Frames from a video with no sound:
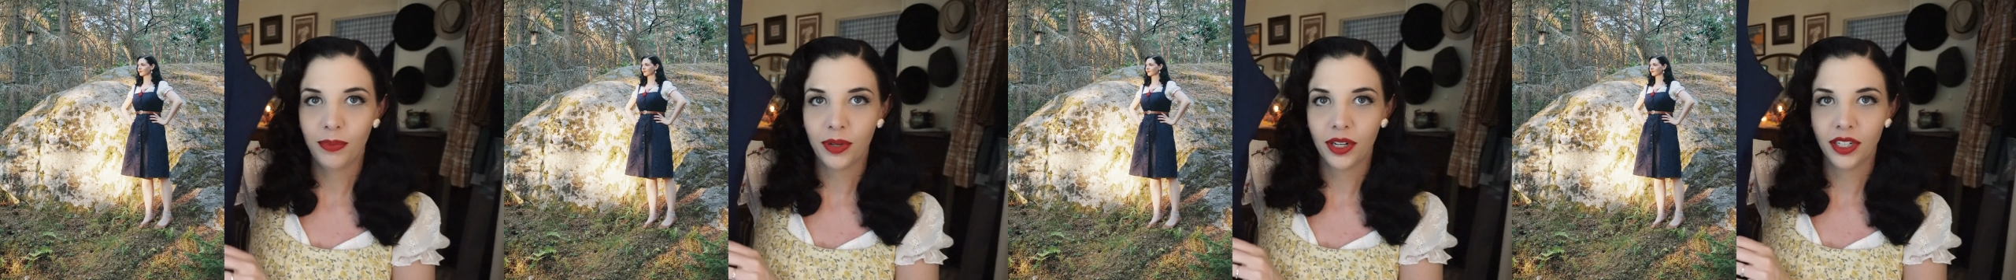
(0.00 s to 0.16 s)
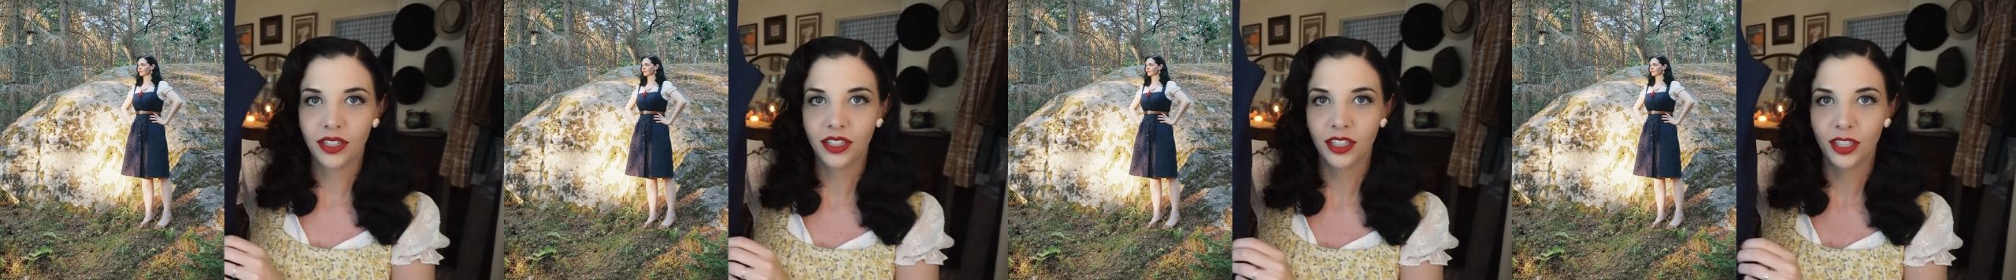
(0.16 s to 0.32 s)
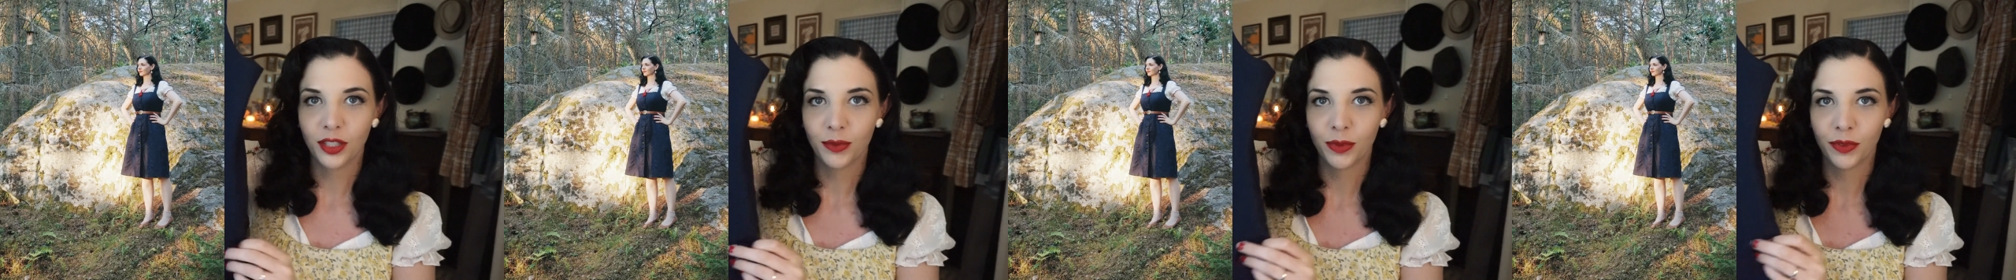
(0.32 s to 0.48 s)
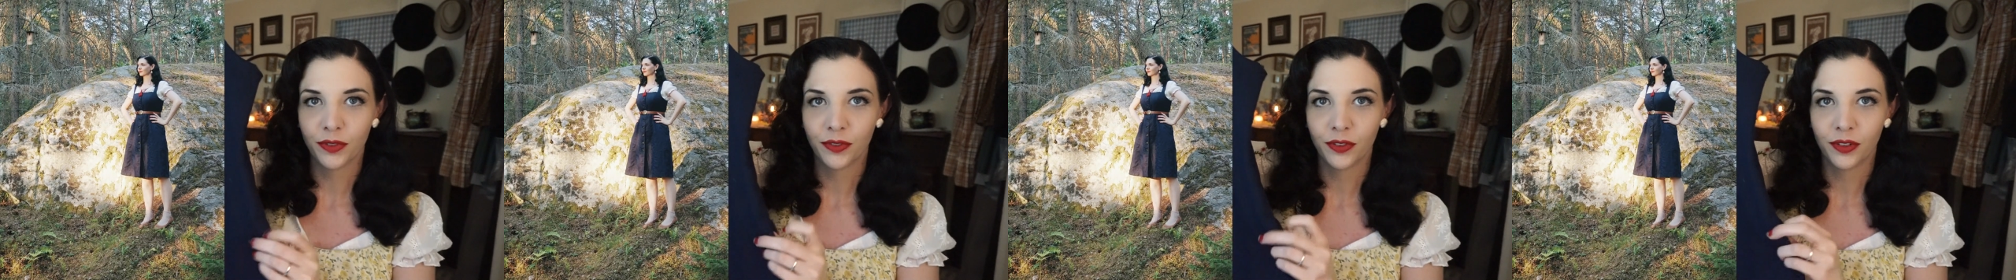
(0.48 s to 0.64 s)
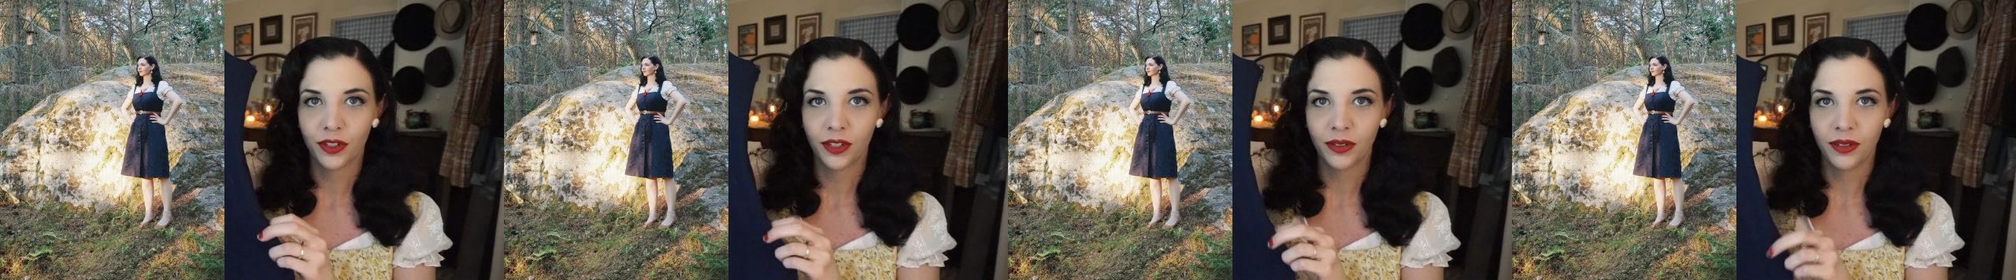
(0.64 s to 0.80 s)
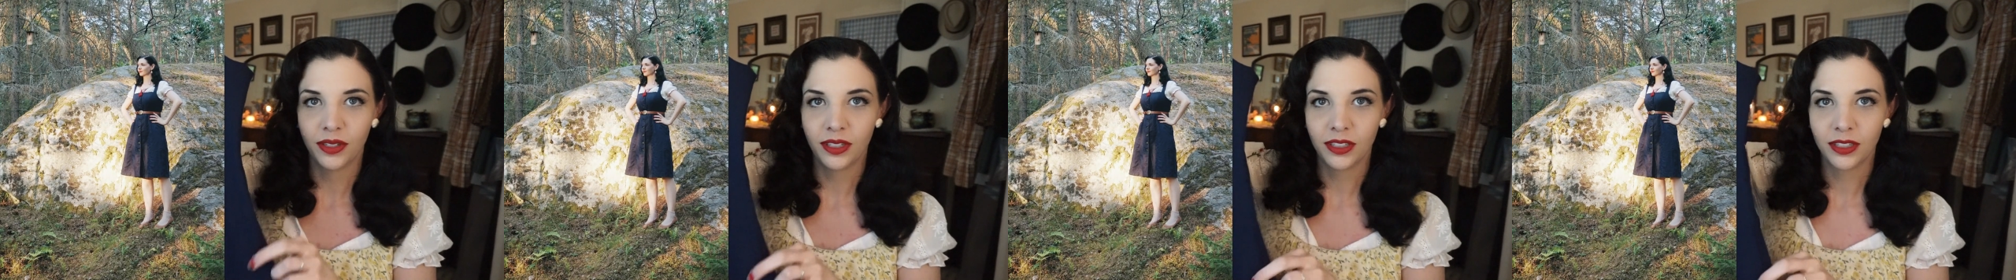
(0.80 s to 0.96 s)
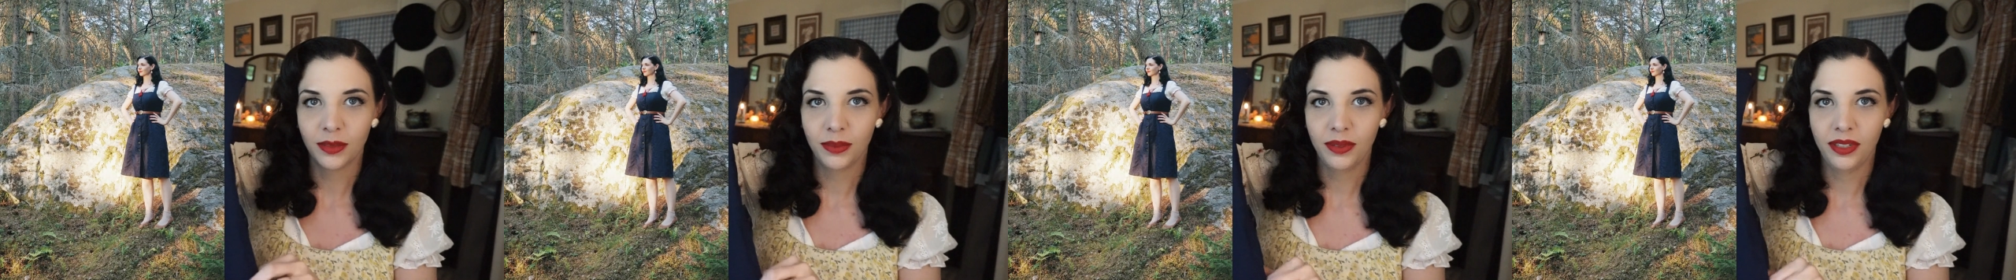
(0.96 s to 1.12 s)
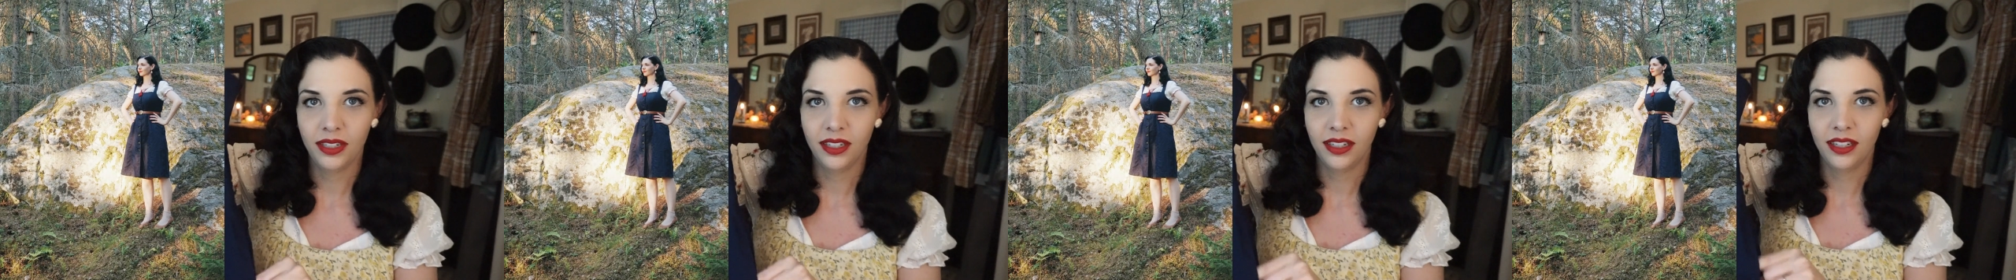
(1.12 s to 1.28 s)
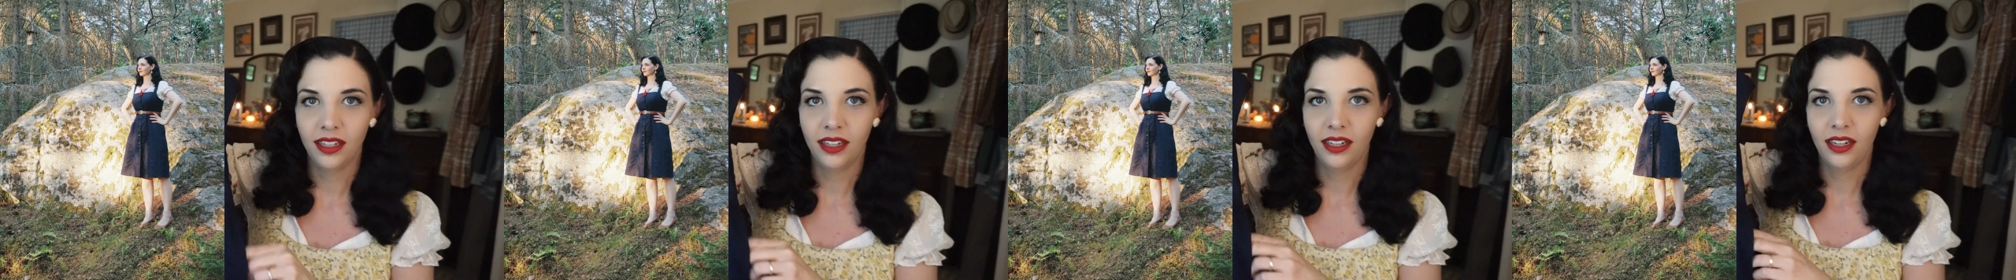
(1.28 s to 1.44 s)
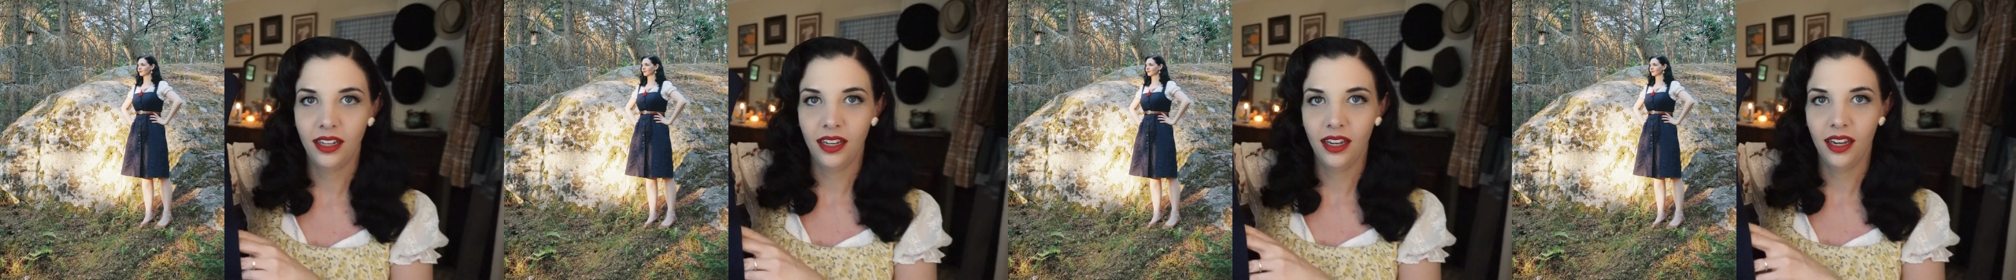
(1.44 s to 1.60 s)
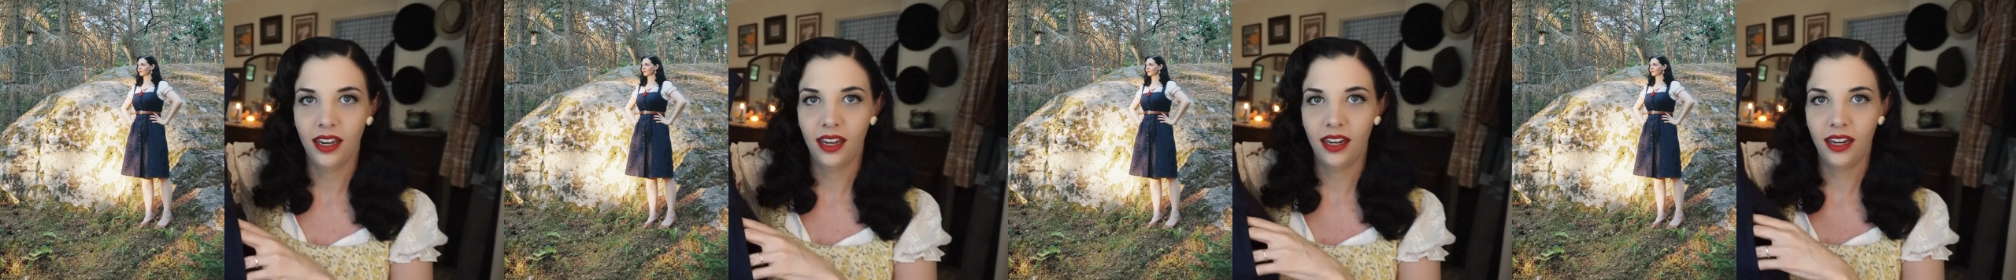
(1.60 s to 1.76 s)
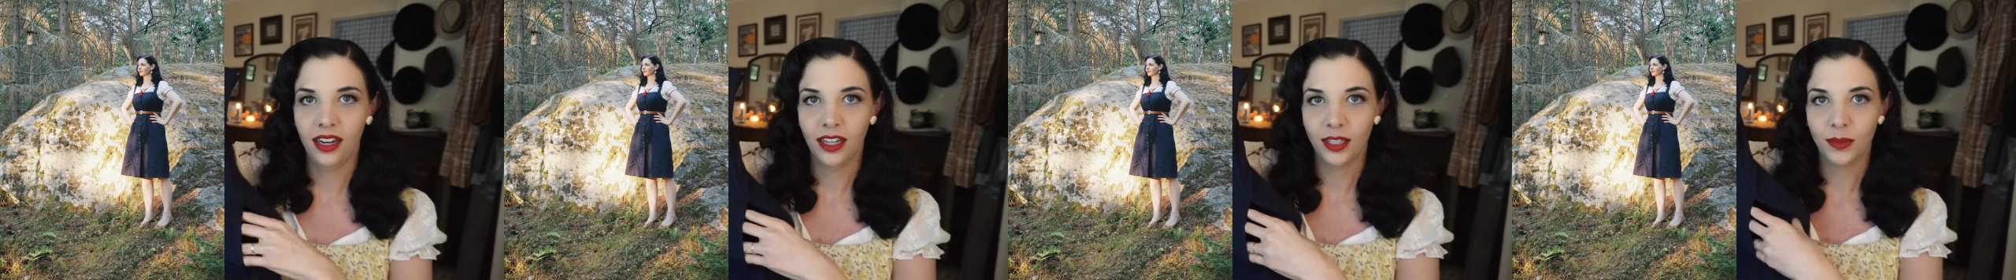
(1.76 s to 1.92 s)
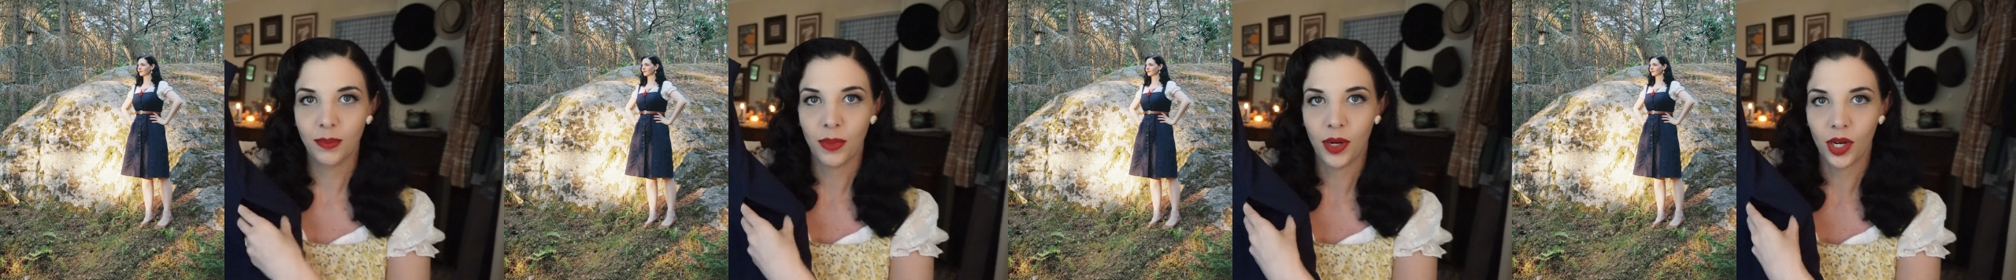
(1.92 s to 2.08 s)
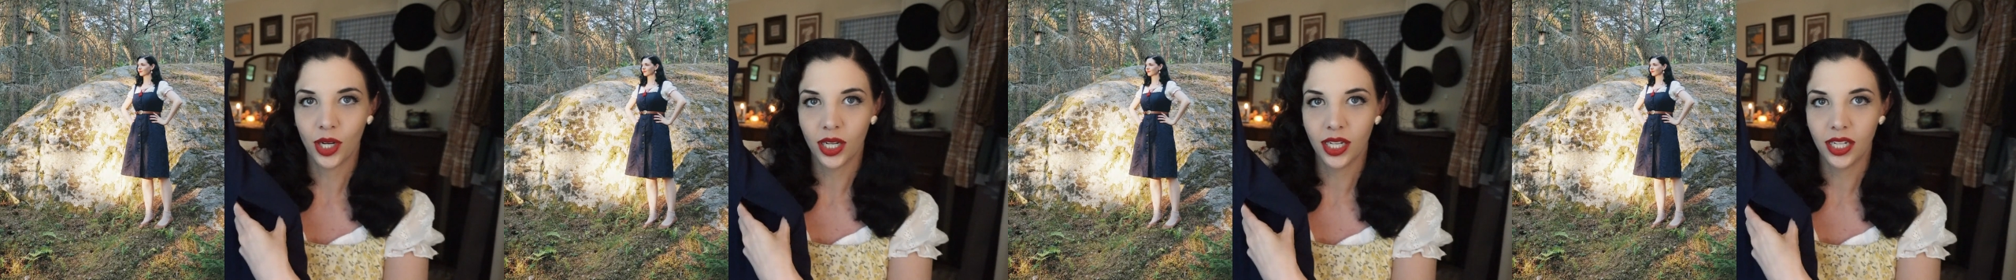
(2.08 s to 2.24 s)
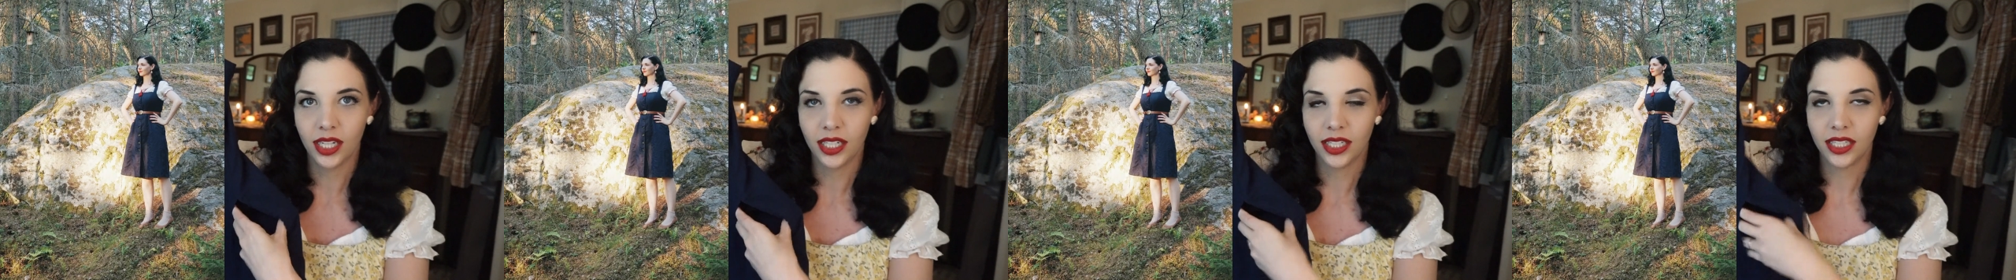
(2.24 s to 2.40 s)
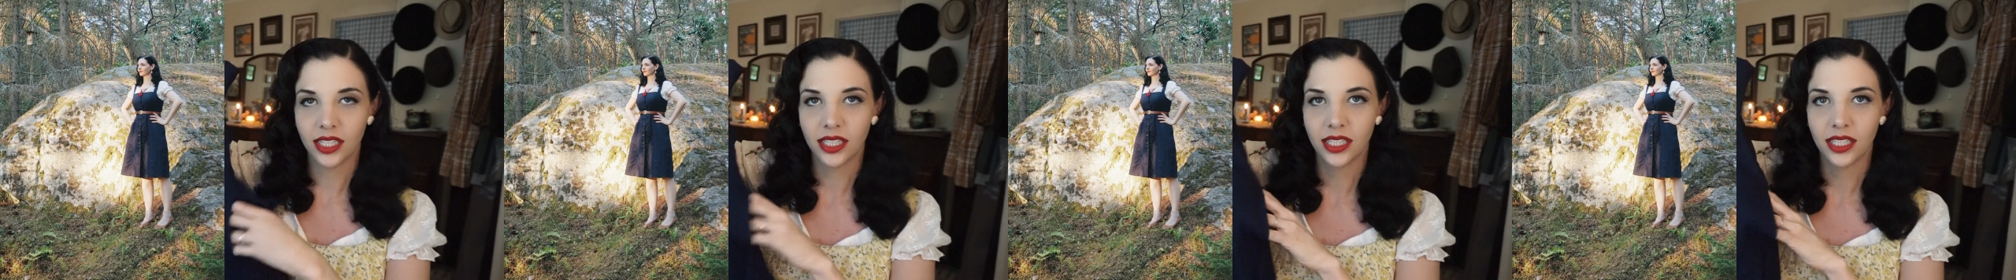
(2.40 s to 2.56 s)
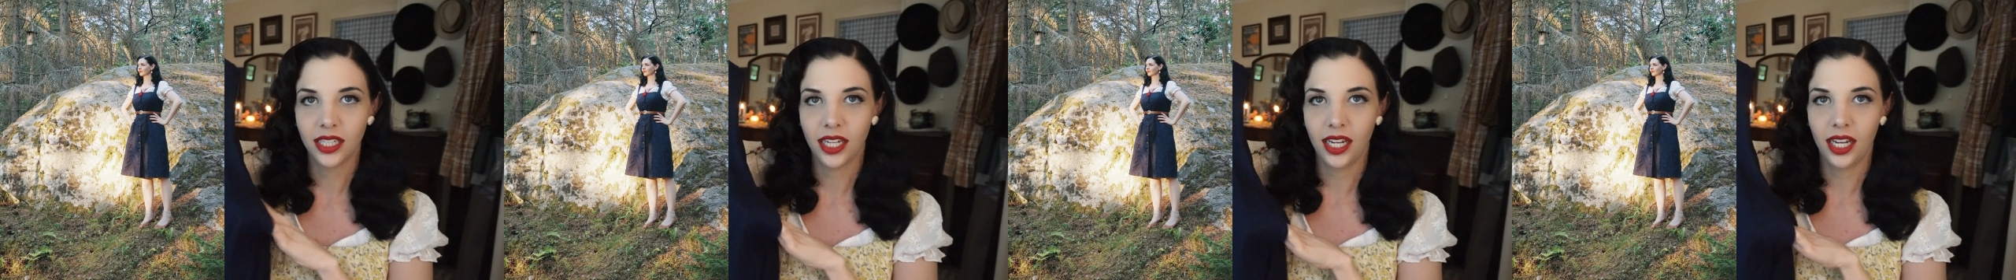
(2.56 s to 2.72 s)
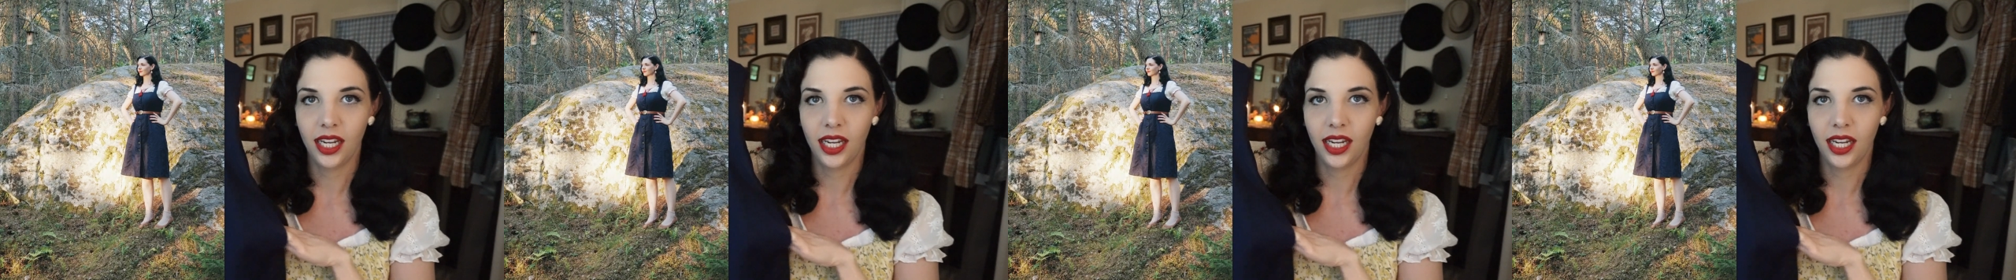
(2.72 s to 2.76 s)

purchased before going to Sweden, and it has pockets,